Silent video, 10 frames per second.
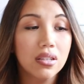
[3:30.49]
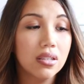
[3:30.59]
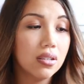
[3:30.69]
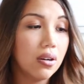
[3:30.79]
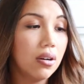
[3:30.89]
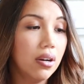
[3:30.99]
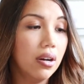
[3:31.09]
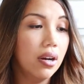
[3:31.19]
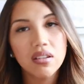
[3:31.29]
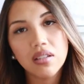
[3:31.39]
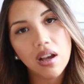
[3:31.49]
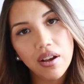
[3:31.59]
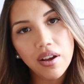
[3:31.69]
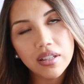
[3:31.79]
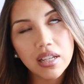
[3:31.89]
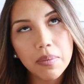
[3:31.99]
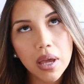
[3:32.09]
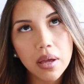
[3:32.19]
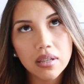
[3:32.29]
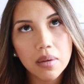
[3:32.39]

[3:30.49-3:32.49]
So, because I heard some people,